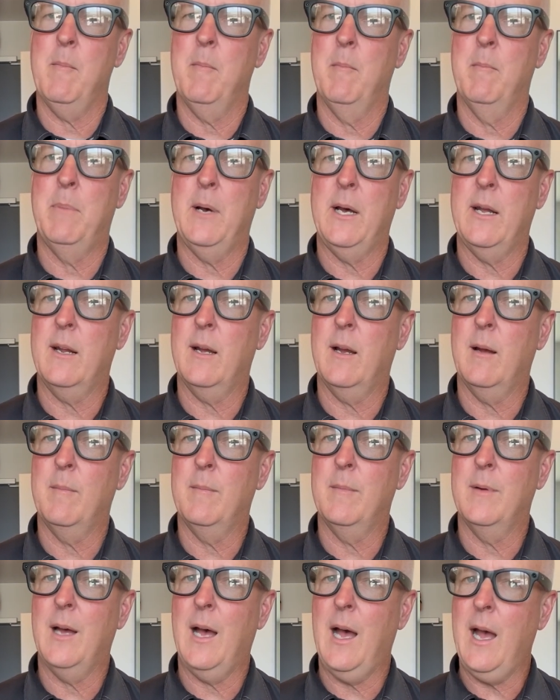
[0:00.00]
but
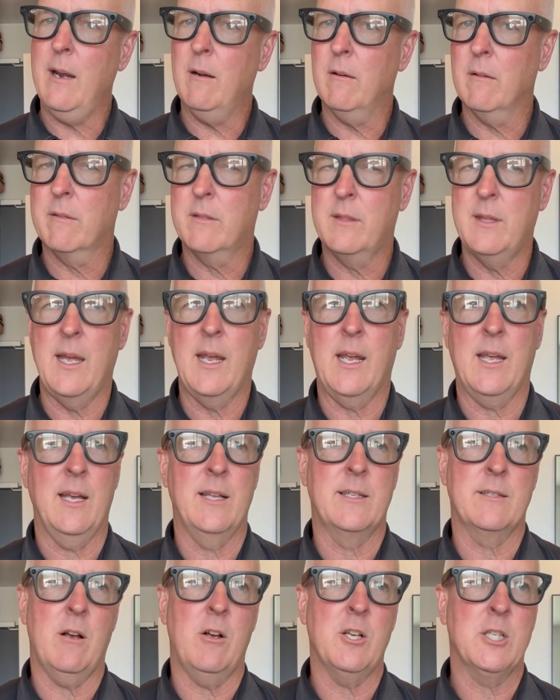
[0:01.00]
I don't think
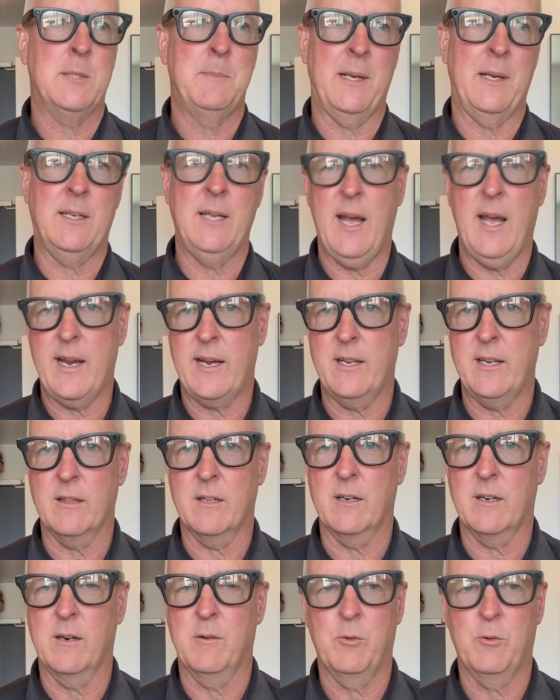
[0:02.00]
it's all
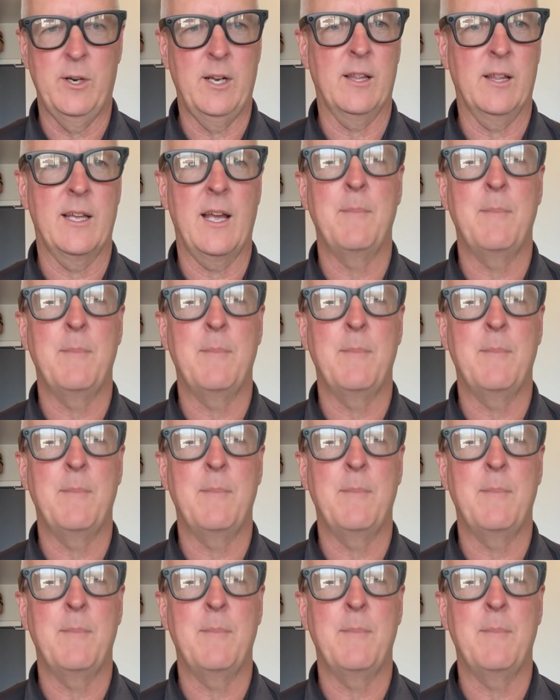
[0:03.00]
spectacular, really.